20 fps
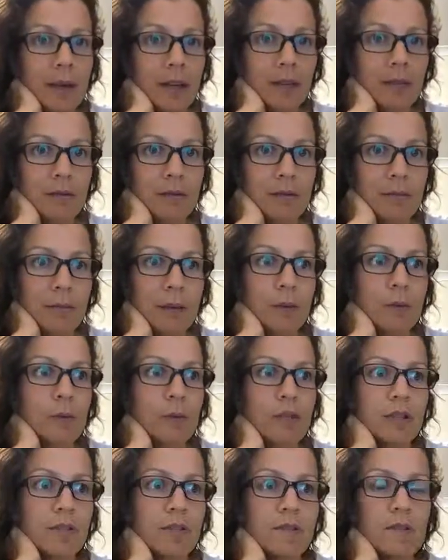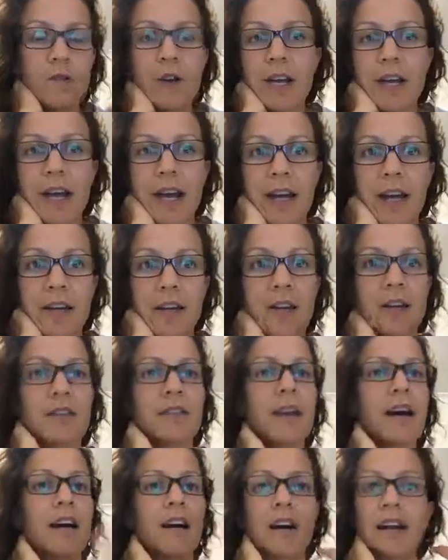and people just freak out and go,
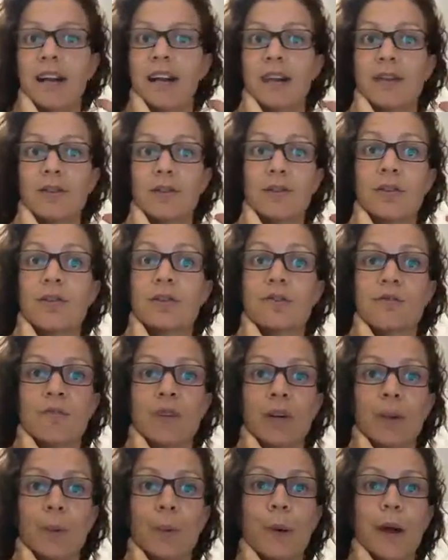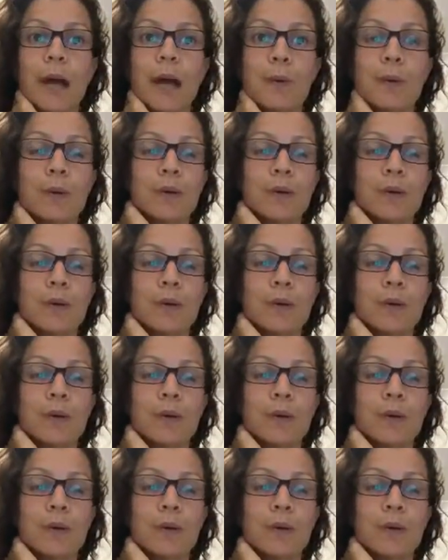nah, I can't do this, and run away.